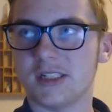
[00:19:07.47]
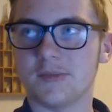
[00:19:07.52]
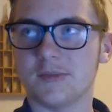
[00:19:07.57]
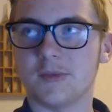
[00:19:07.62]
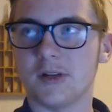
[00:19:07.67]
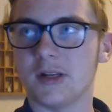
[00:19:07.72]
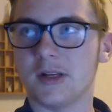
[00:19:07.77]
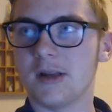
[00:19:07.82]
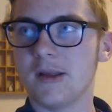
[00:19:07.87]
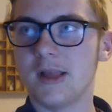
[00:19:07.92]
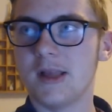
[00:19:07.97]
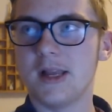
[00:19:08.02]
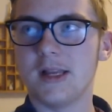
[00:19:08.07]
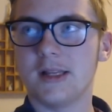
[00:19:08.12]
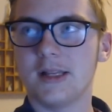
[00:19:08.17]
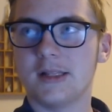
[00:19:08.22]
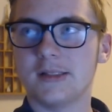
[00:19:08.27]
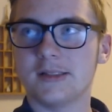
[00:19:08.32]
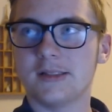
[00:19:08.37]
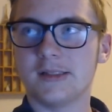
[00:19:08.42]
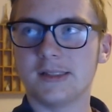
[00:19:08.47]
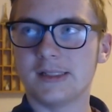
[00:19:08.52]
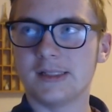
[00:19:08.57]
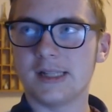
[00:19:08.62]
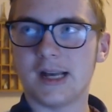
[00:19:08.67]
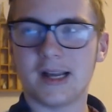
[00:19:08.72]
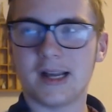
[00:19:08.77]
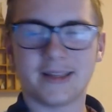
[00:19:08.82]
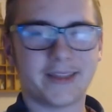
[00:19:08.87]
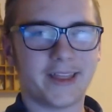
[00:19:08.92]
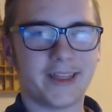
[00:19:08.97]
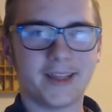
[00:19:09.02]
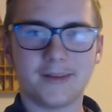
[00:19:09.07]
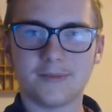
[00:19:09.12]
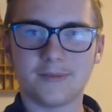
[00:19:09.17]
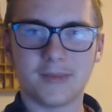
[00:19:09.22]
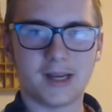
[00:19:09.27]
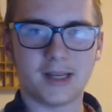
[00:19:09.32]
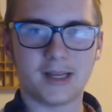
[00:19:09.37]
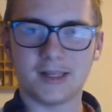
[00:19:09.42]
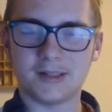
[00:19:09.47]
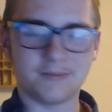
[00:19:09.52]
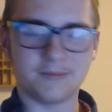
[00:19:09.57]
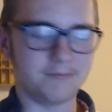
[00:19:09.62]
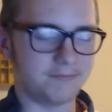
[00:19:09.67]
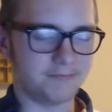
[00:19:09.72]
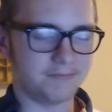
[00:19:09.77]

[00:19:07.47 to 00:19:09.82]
But I think my